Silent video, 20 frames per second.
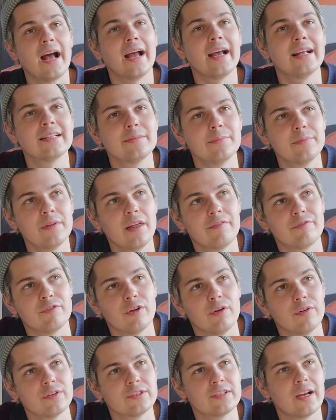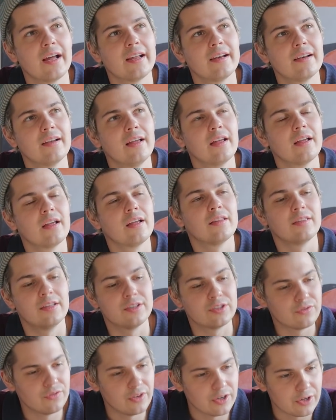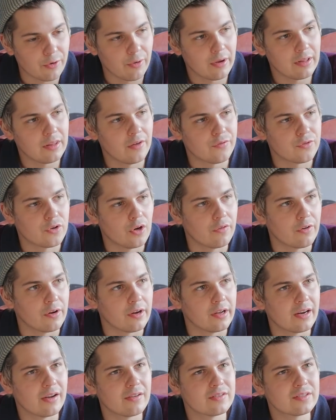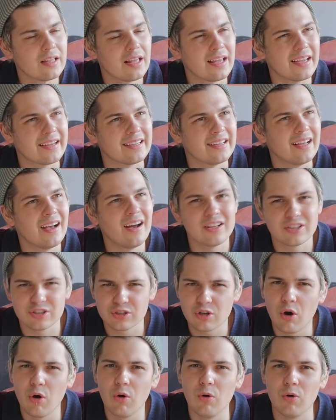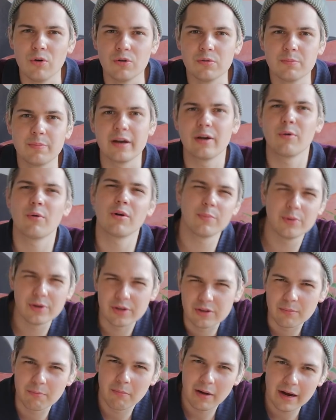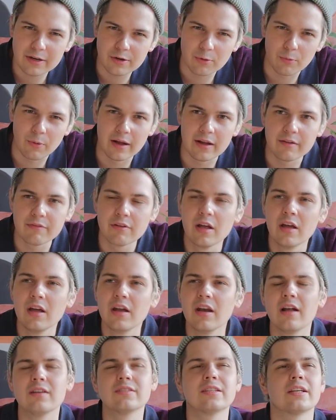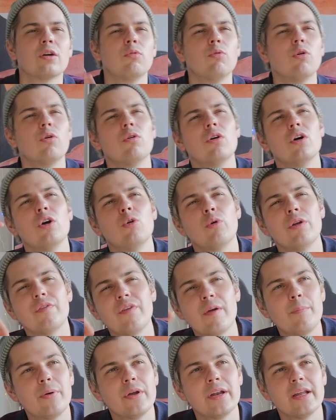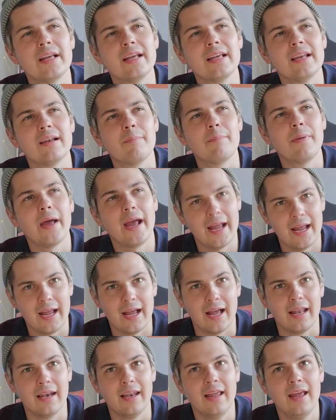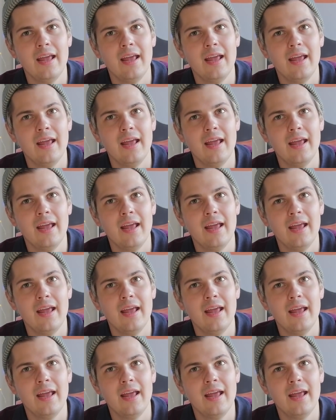I had some leftovers, and I had this vinaigrette left over, and I was like, oh, it's cold, but I don't wanna put it in the microwave. And I was like, well, what if I put it in a pan?